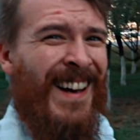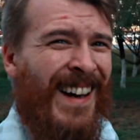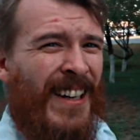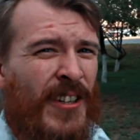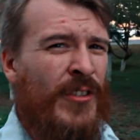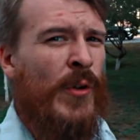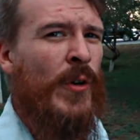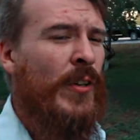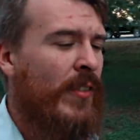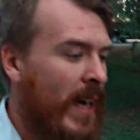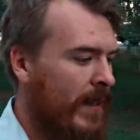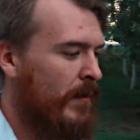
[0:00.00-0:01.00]
I just
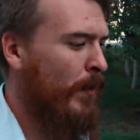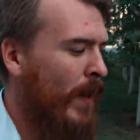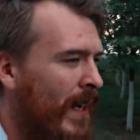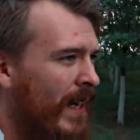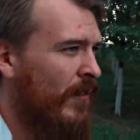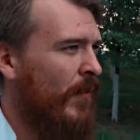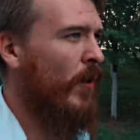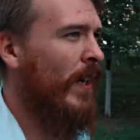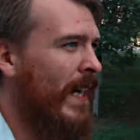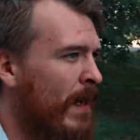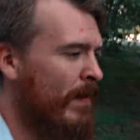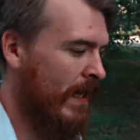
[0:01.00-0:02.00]
noticed that PS4
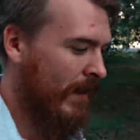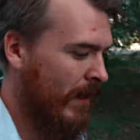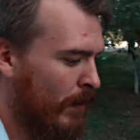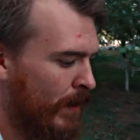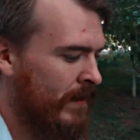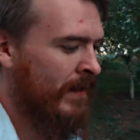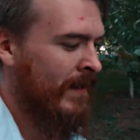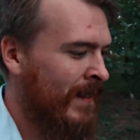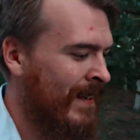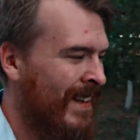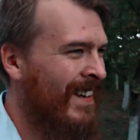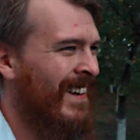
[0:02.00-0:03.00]
gaming club,
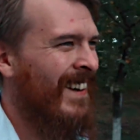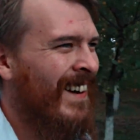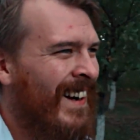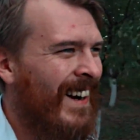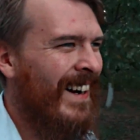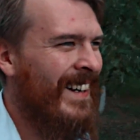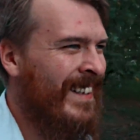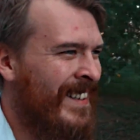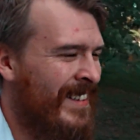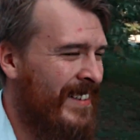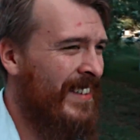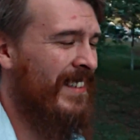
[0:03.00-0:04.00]

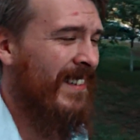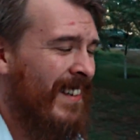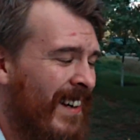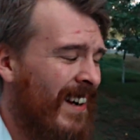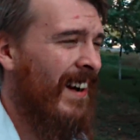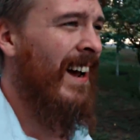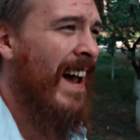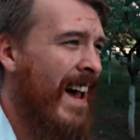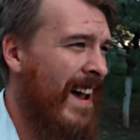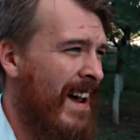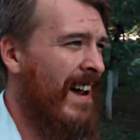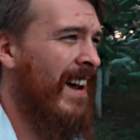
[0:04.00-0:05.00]
and
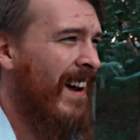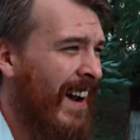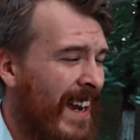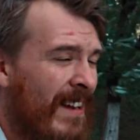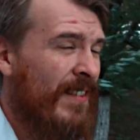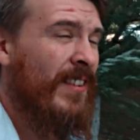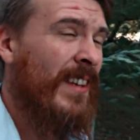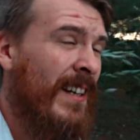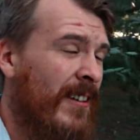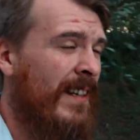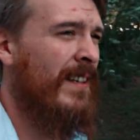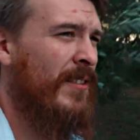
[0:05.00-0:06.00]
I have a
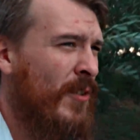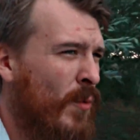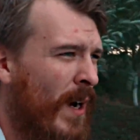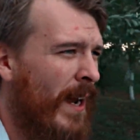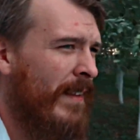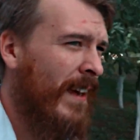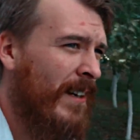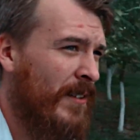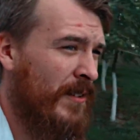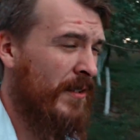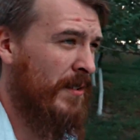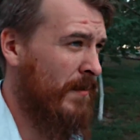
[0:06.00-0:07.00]
theory as to why
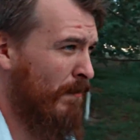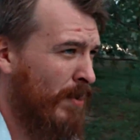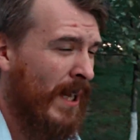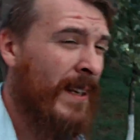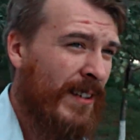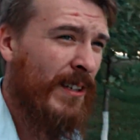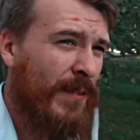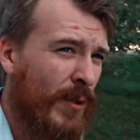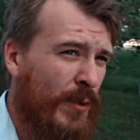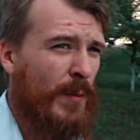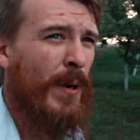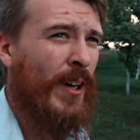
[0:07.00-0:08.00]
there's plenty of
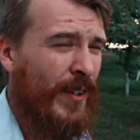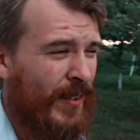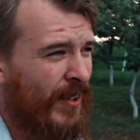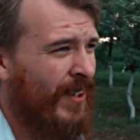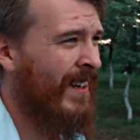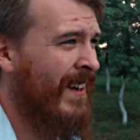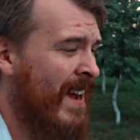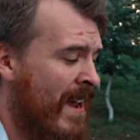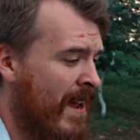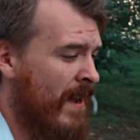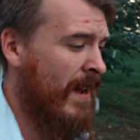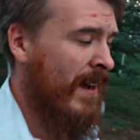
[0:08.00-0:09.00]
those about.
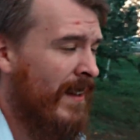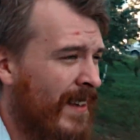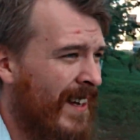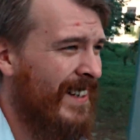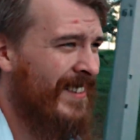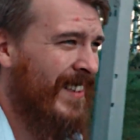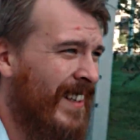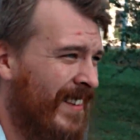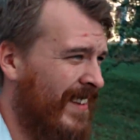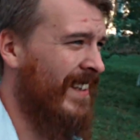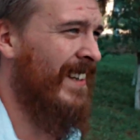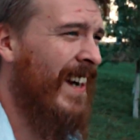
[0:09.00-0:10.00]
And that is that
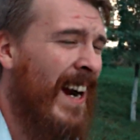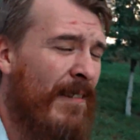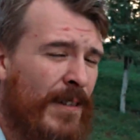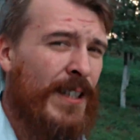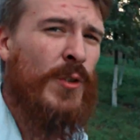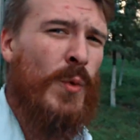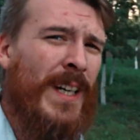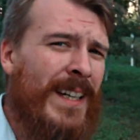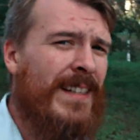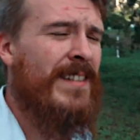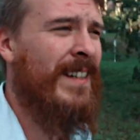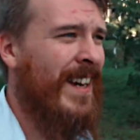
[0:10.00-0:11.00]
the average
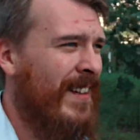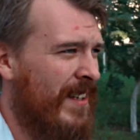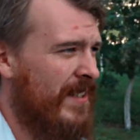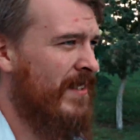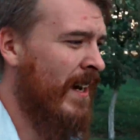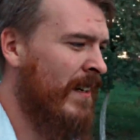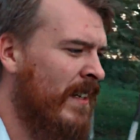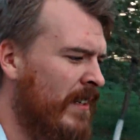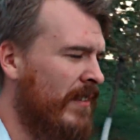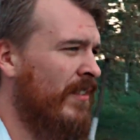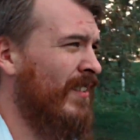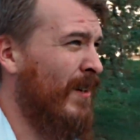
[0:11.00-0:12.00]
wage in Kazakhstan
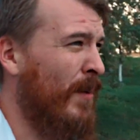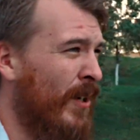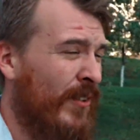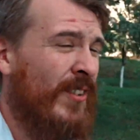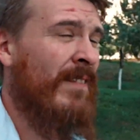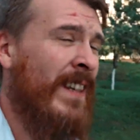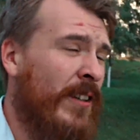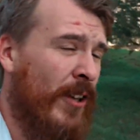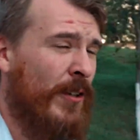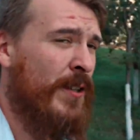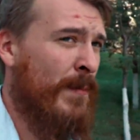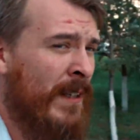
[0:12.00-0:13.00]
is about
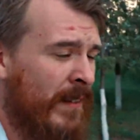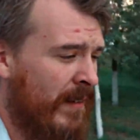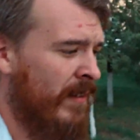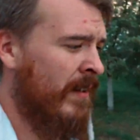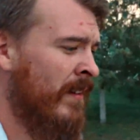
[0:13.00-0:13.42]
$70 a month.